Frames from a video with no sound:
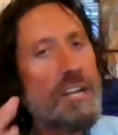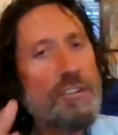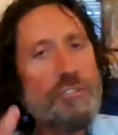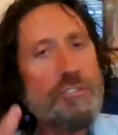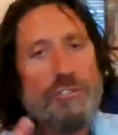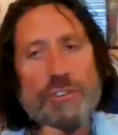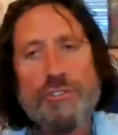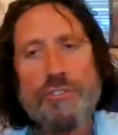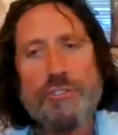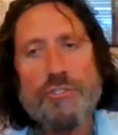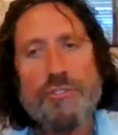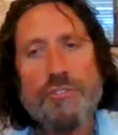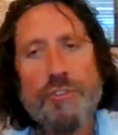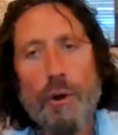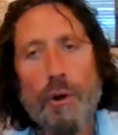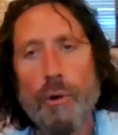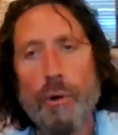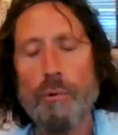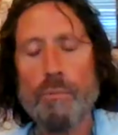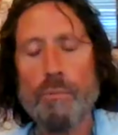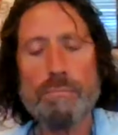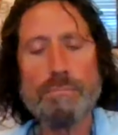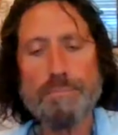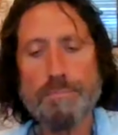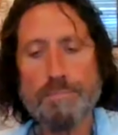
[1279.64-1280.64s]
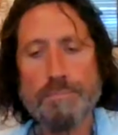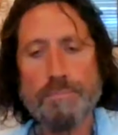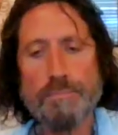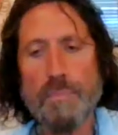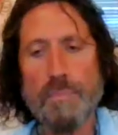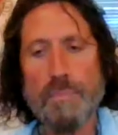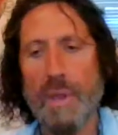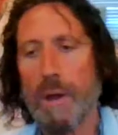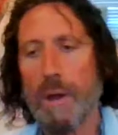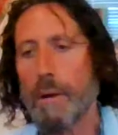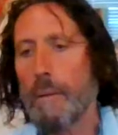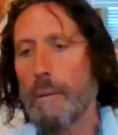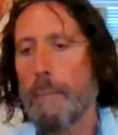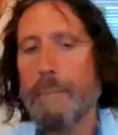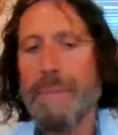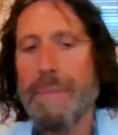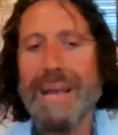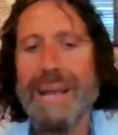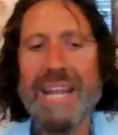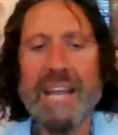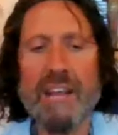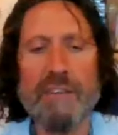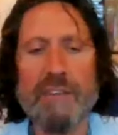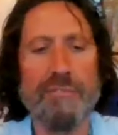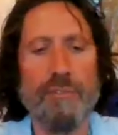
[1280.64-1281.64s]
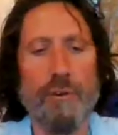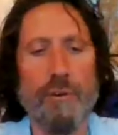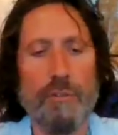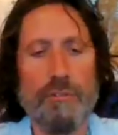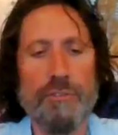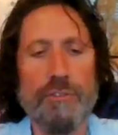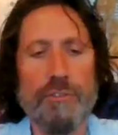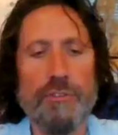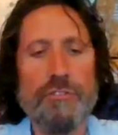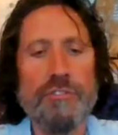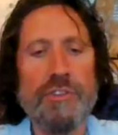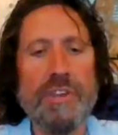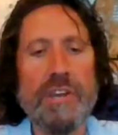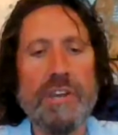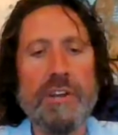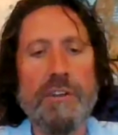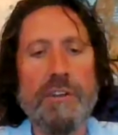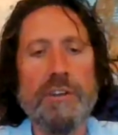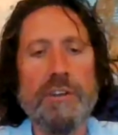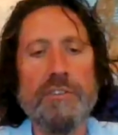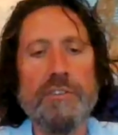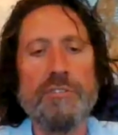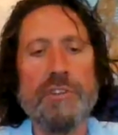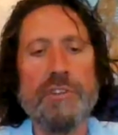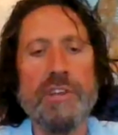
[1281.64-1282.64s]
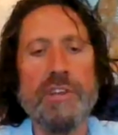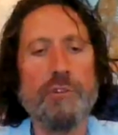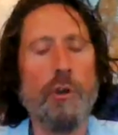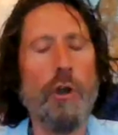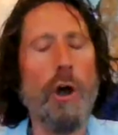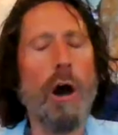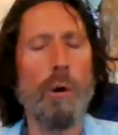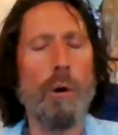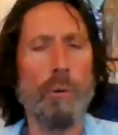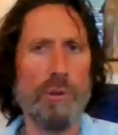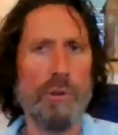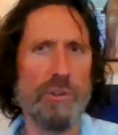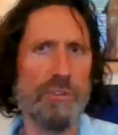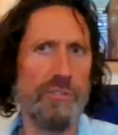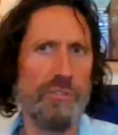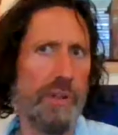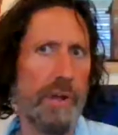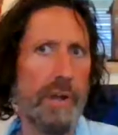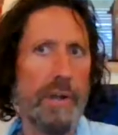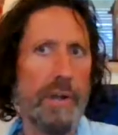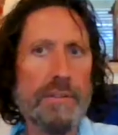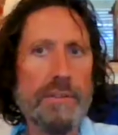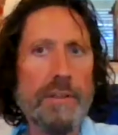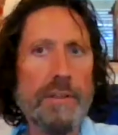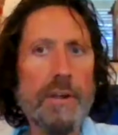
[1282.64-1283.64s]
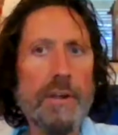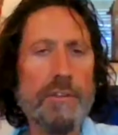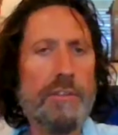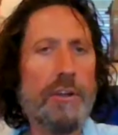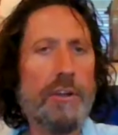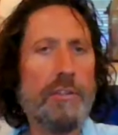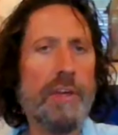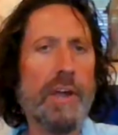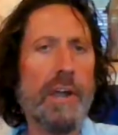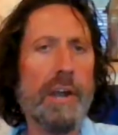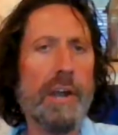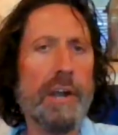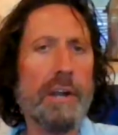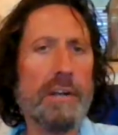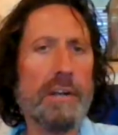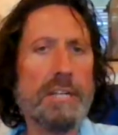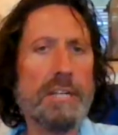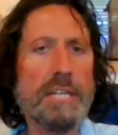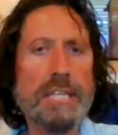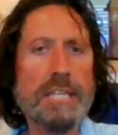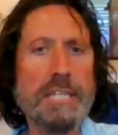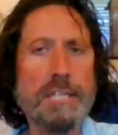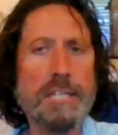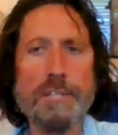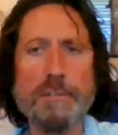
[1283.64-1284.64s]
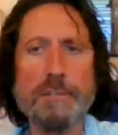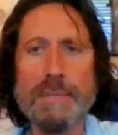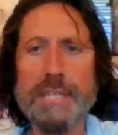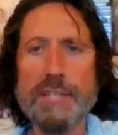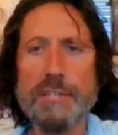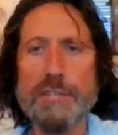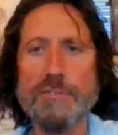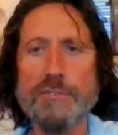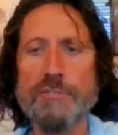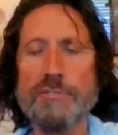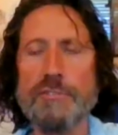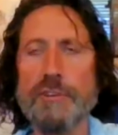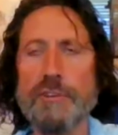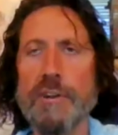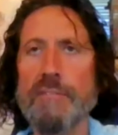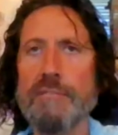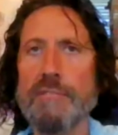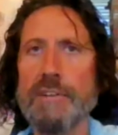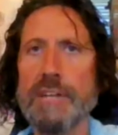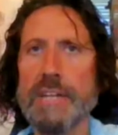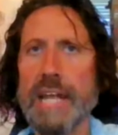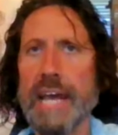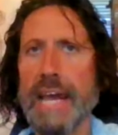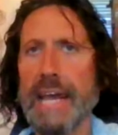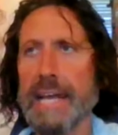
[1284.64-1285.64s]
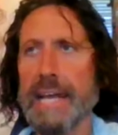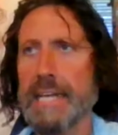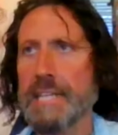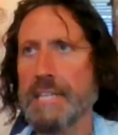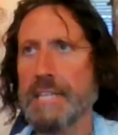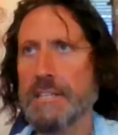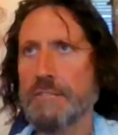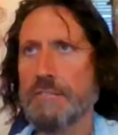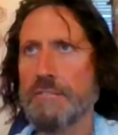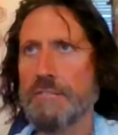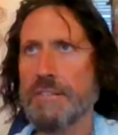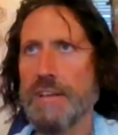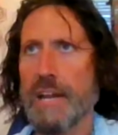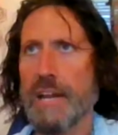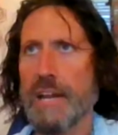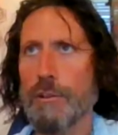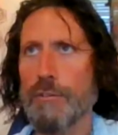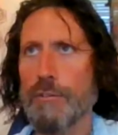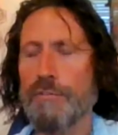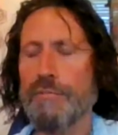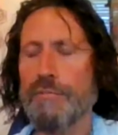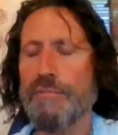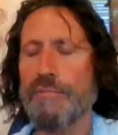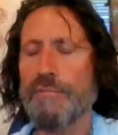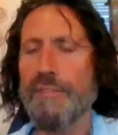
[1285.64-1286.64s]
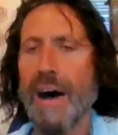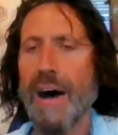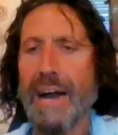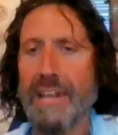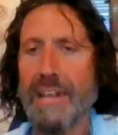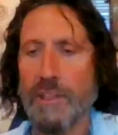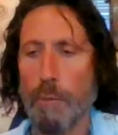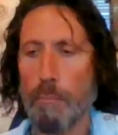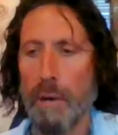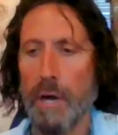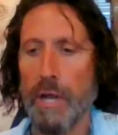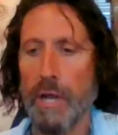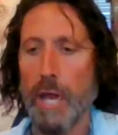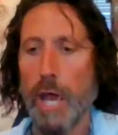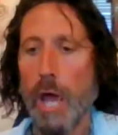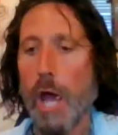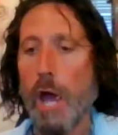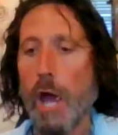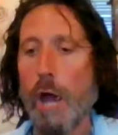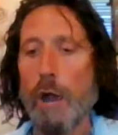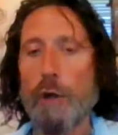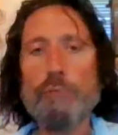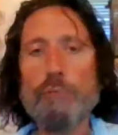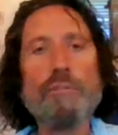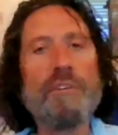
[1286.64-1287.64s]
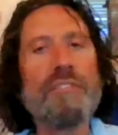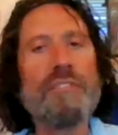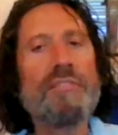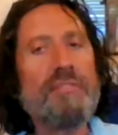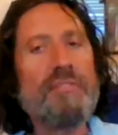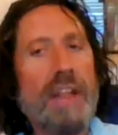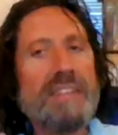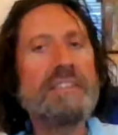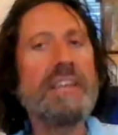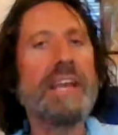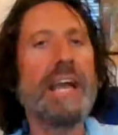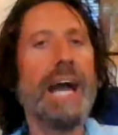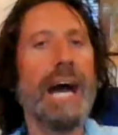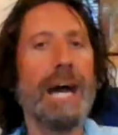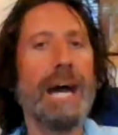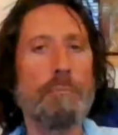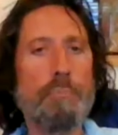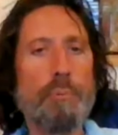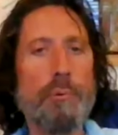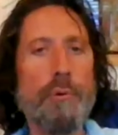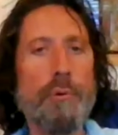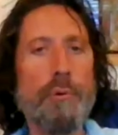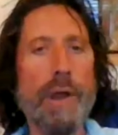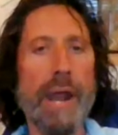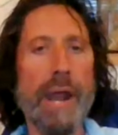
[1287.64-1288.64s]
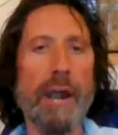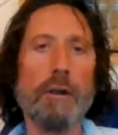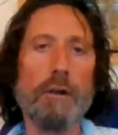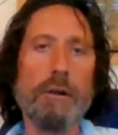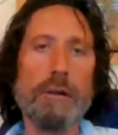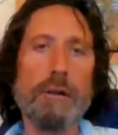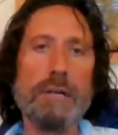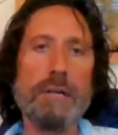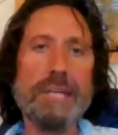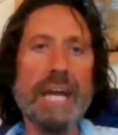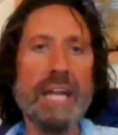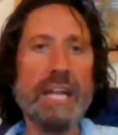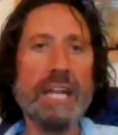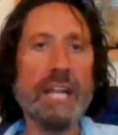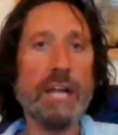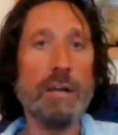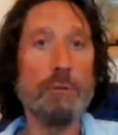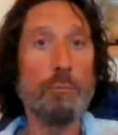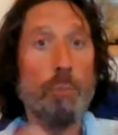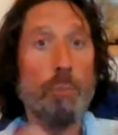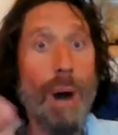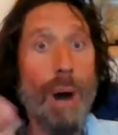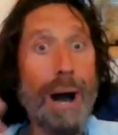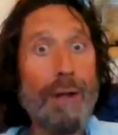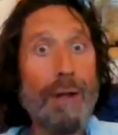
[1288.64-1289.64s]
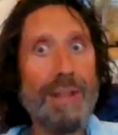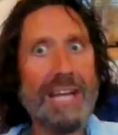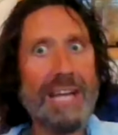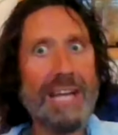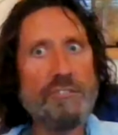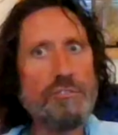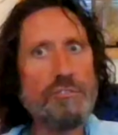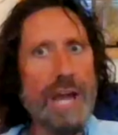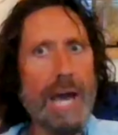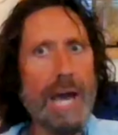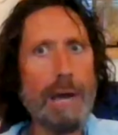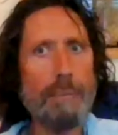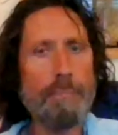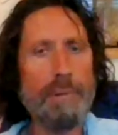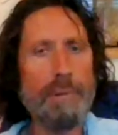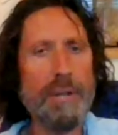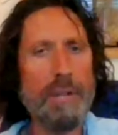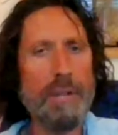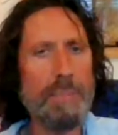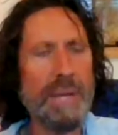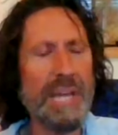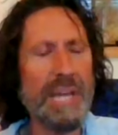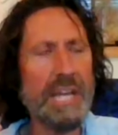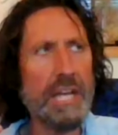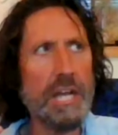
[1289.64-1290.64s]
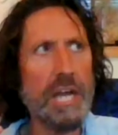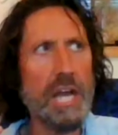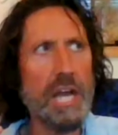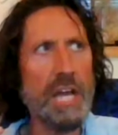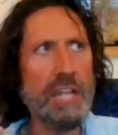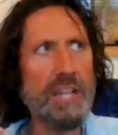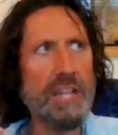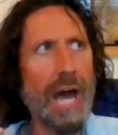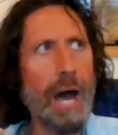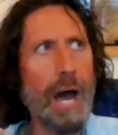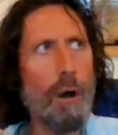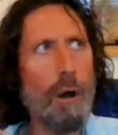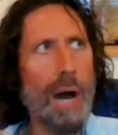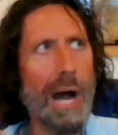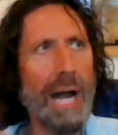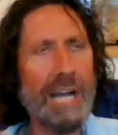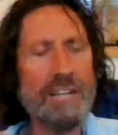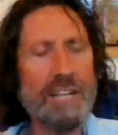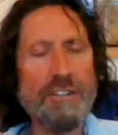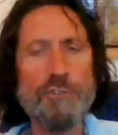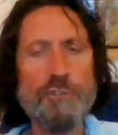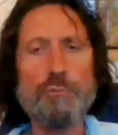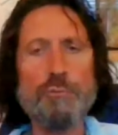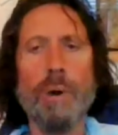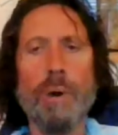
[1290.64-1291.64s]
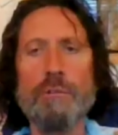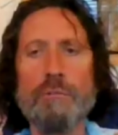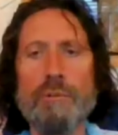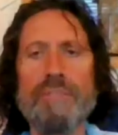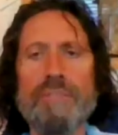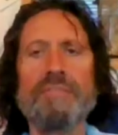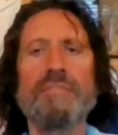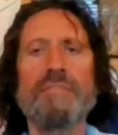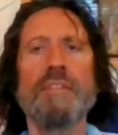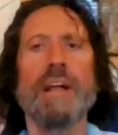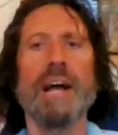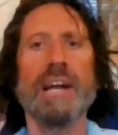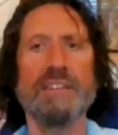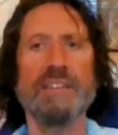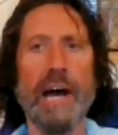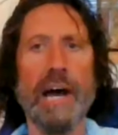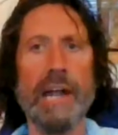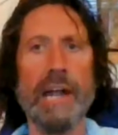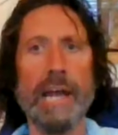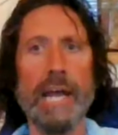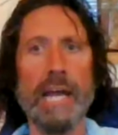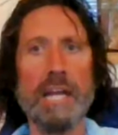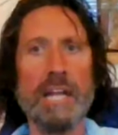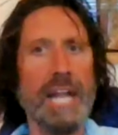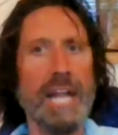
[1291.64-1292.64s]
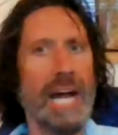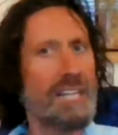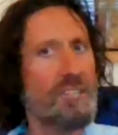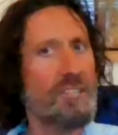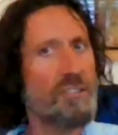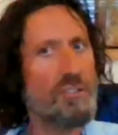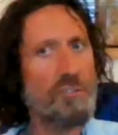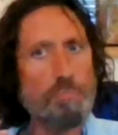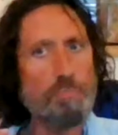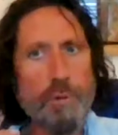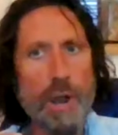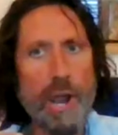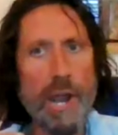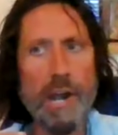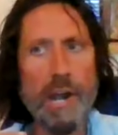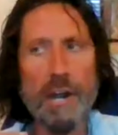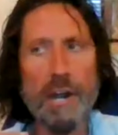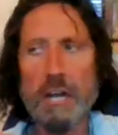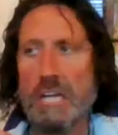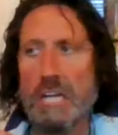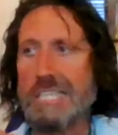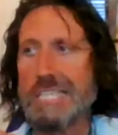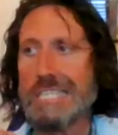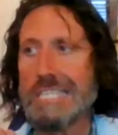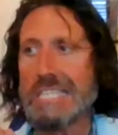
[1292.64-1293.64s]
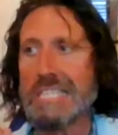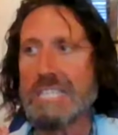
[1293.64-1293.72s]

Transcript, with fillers: just so meaningful, and the synchronicities are always there. They're, they're there, you know, the miracles are every day, and you just gotta find them. But reflecting on prayer, and uh, wow, that just happened to me, and now I just want to reflect on it. And not just prayer,